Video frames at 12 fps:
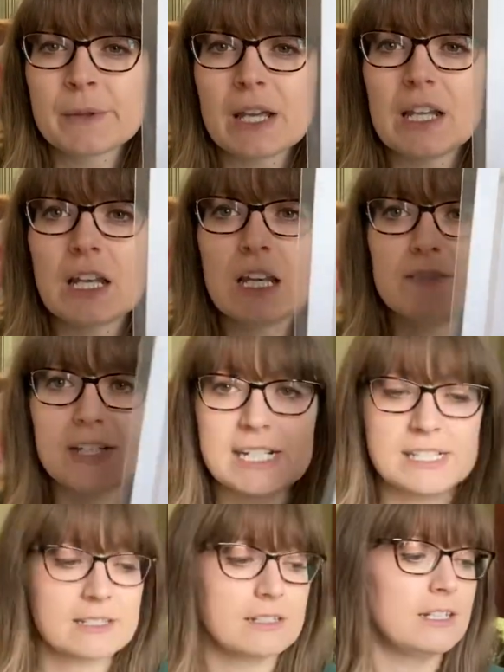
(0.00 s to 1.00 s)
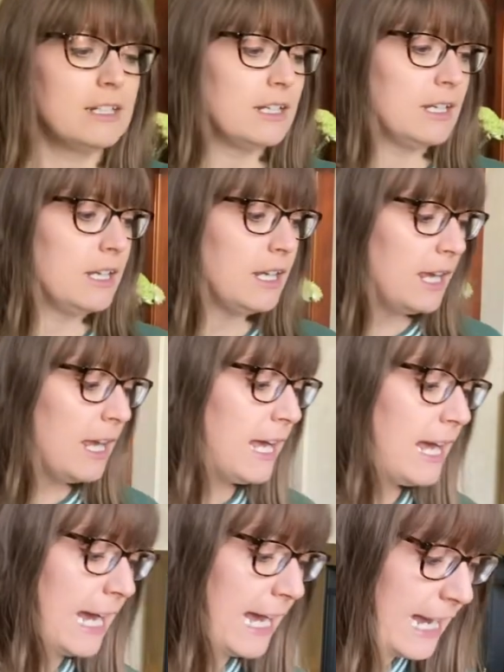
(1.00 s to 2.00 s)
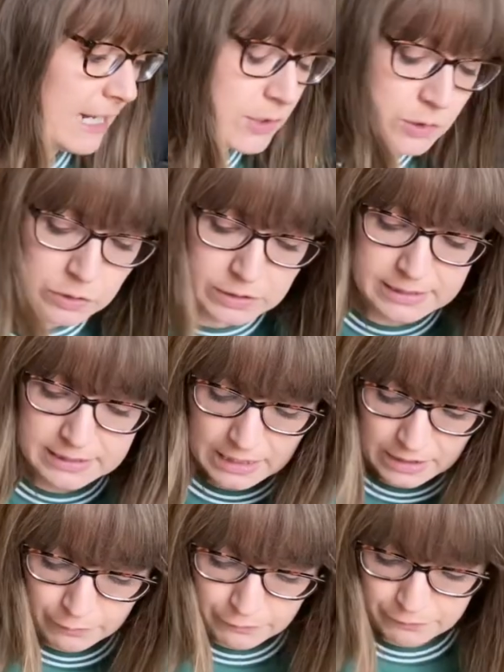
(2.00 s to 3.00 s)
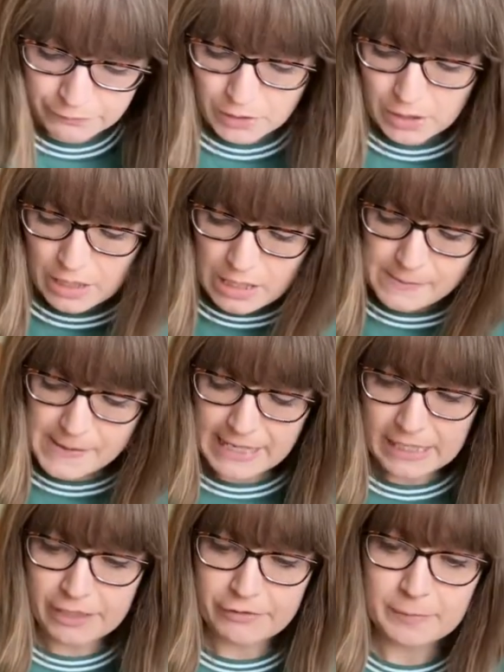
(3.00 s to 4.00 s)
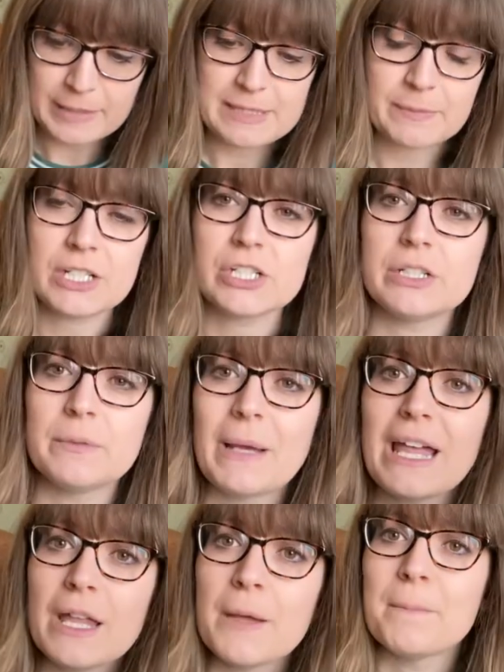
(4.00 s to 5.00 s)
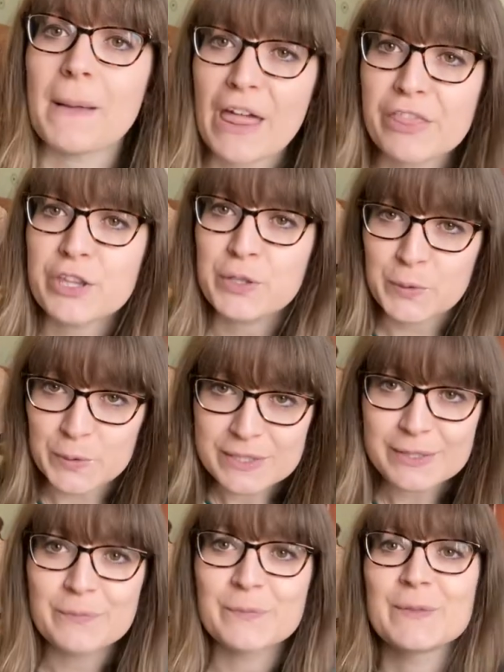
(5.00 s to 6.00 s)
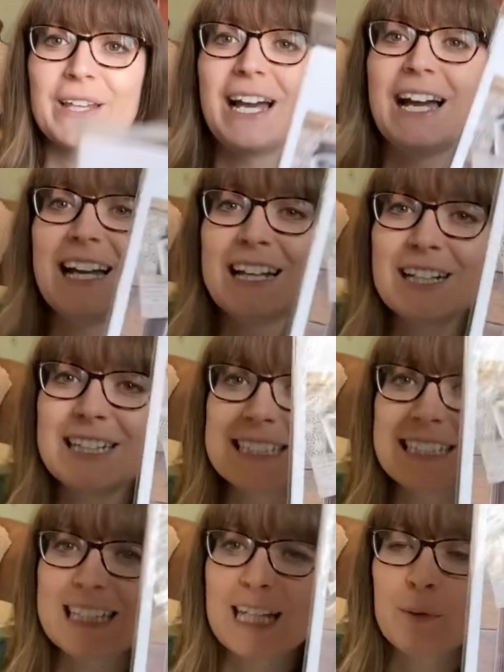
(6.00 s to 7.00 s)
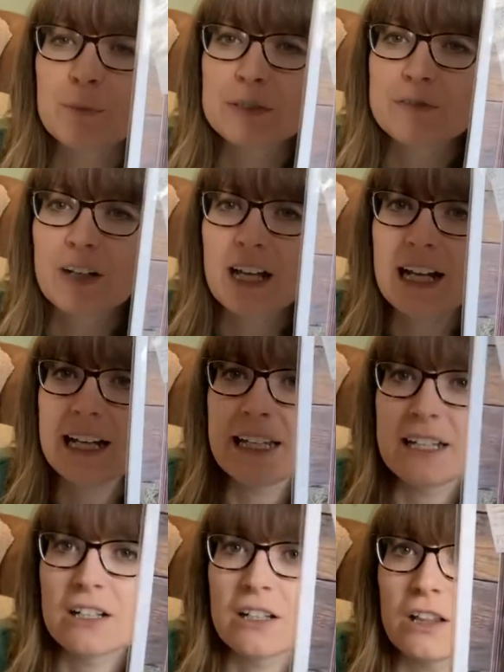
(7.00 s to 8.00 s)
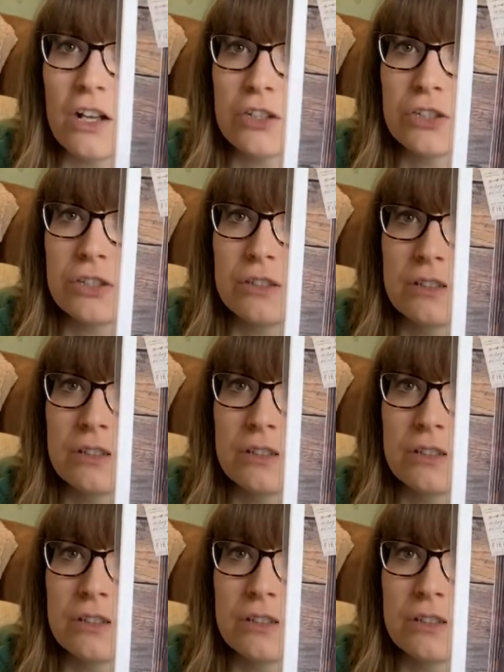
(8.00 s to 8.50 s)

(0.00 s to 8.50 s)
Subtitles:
Love it. And also from Hello from Liz Matthews, I got the butterfly cloche.